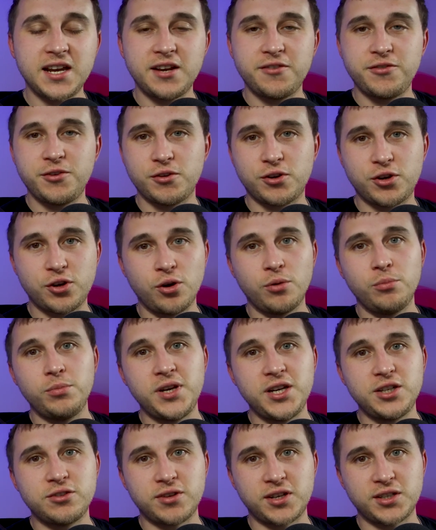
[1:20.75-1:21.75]
And if you're a
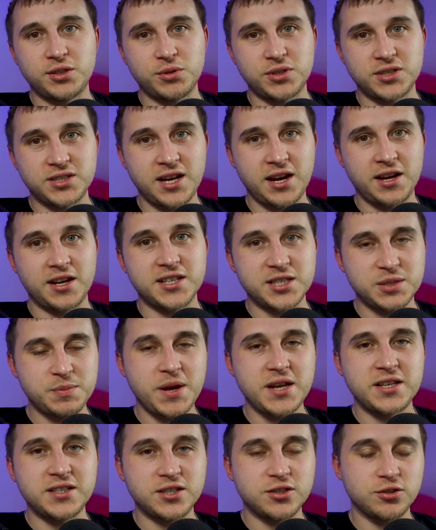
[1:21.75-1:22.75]
company trying to assign
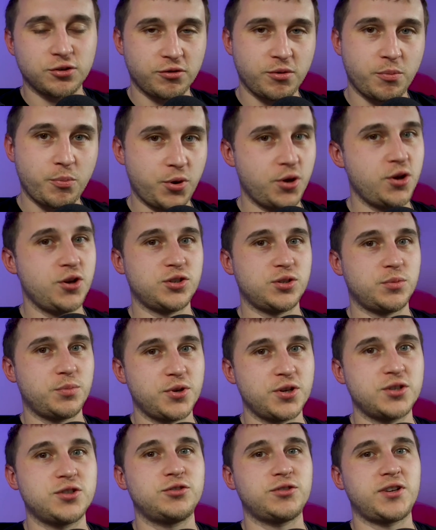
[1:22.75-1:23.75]
expenses or a personal
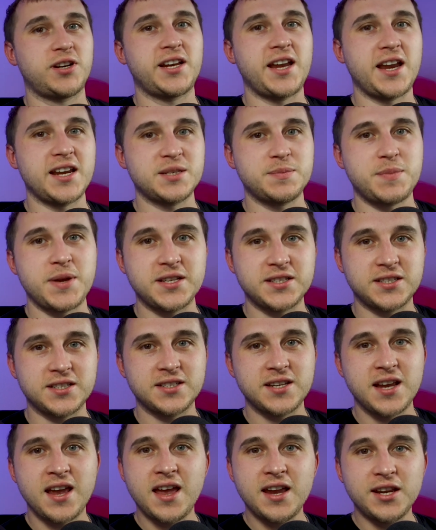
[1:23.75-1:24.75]
person trying to get expenses,